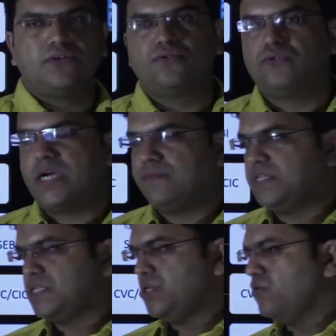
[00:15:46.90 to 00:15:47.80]
then you do have
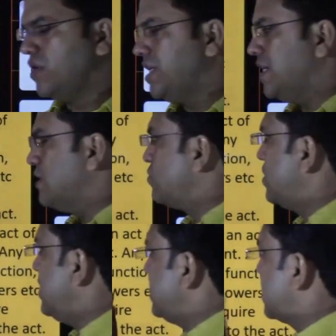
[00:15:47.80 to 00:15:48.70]
this U A D I.
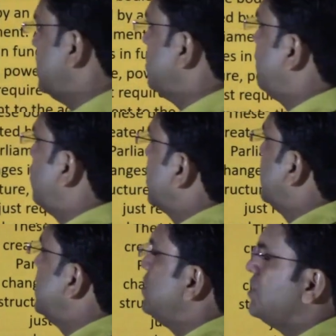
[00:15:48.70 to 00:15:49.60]
So these kind of
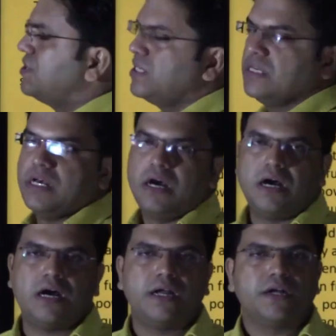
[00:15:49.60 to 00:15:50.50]
organization
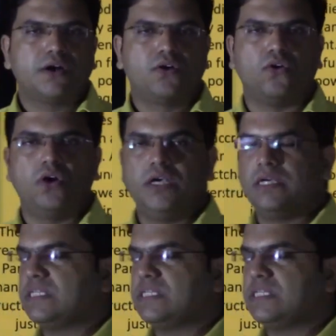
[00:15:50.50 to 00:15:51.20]
are called